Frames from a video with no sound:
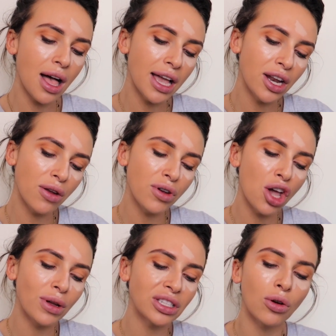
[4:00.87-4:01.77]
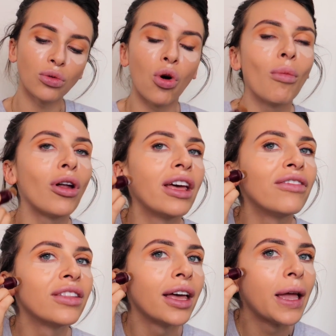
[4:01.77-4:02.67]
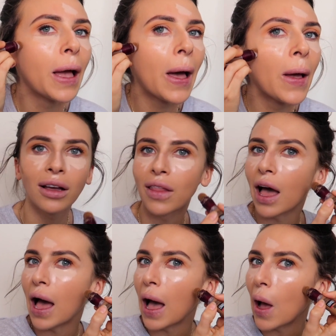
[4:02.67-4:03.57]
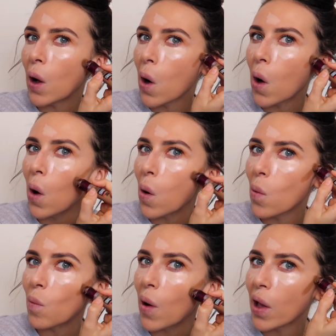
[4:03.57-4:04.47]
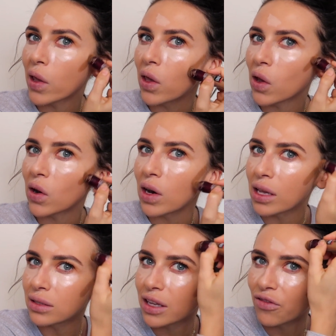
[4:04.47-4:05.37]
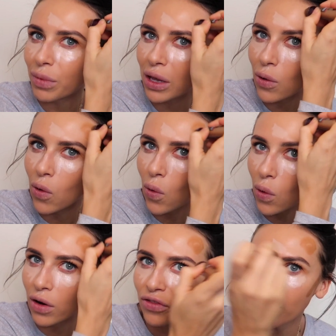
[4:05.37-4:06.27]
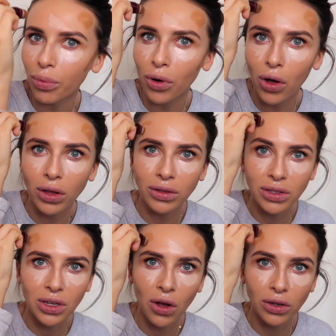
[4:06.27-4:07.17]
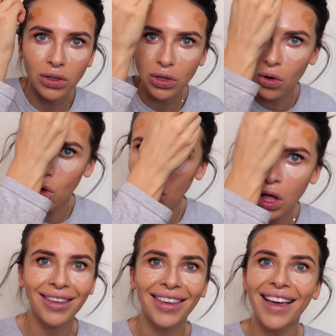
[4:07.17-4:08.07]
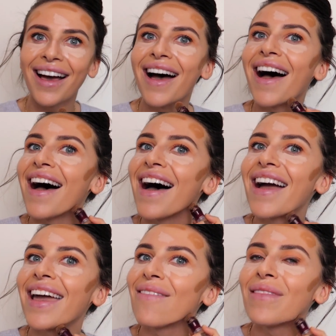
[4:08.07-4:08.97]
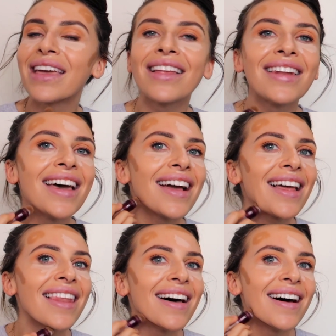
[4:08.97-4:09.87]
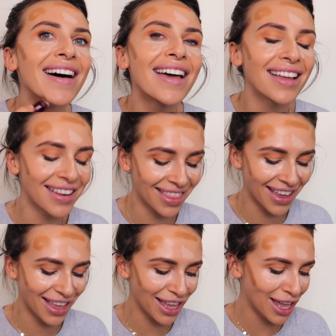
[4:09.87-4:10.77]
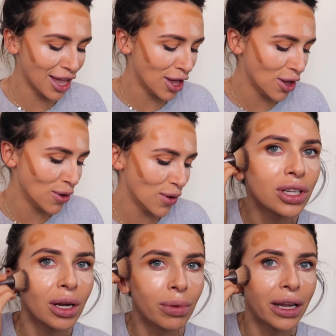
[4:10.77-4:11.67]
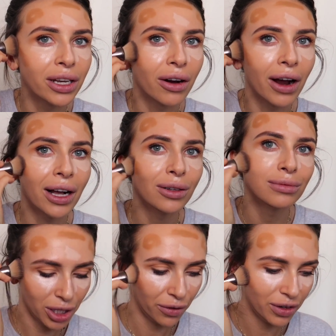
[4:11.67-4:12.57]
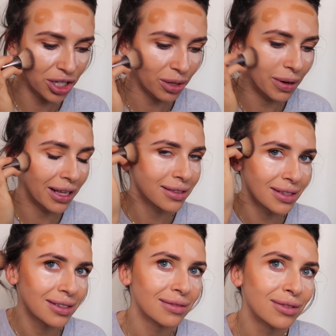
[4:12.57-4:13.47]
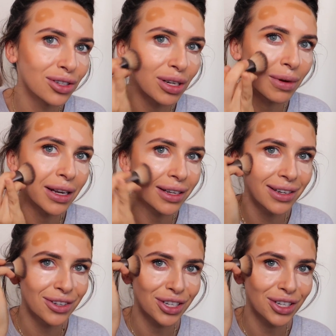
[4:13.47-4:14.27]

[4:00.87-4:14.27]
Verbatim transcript: I don't know, it's called Warm Olive. There you go. Look at that. Oh my goodness, give me all of the bronze contour. Yeah, give me a neckline. Thank you. Just gonna blend her out. Hopefully she blends. She blending?